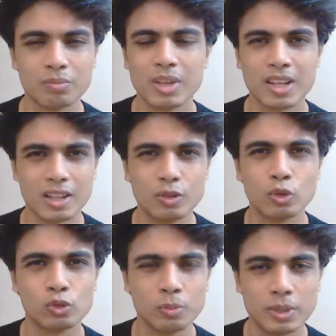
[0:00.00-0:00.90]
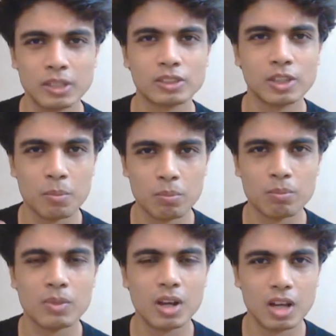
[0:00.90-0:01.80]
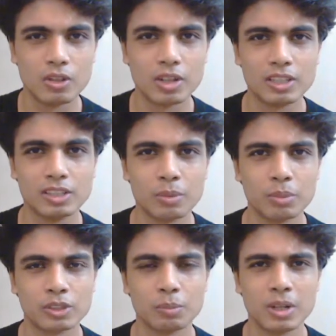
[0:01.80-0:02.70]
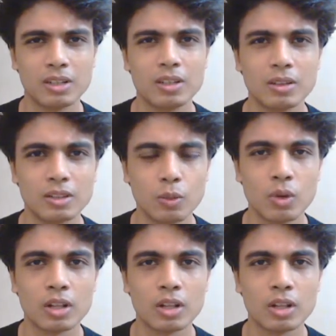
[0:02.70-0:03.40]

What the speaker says: Again, those would be some other examples. But the